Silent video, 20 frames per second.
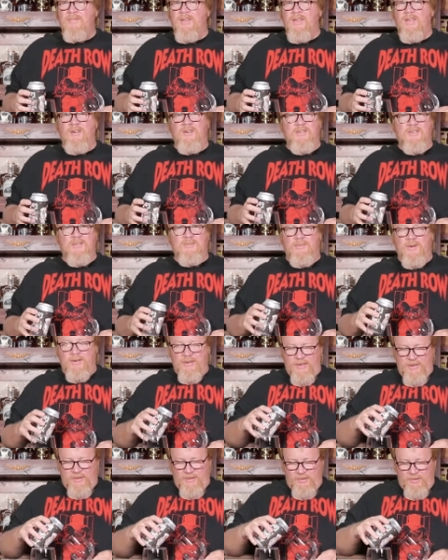You could smell
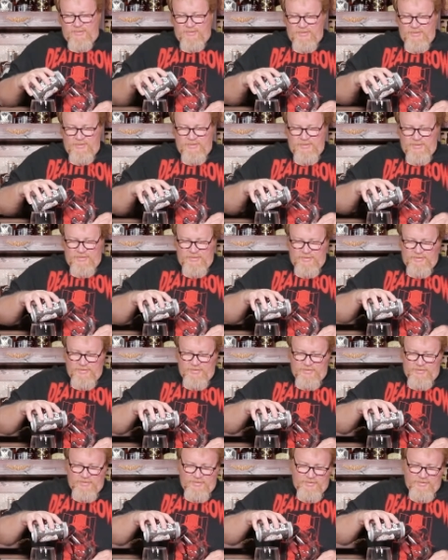that, though.
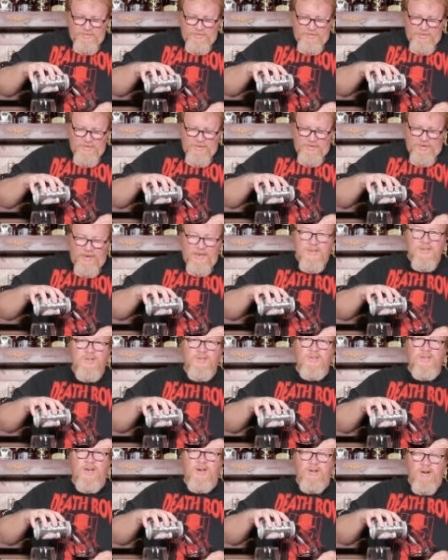Like, as soon
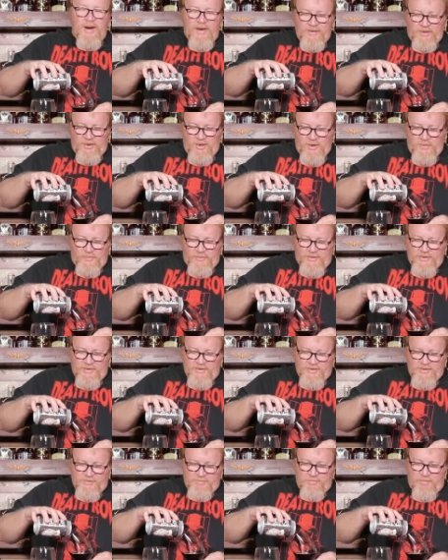as I cracked it open, it
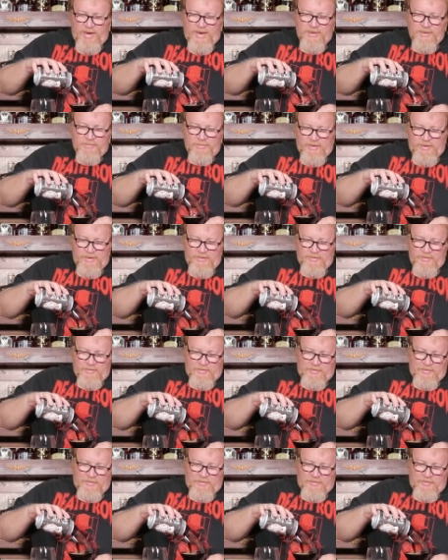just smacked me.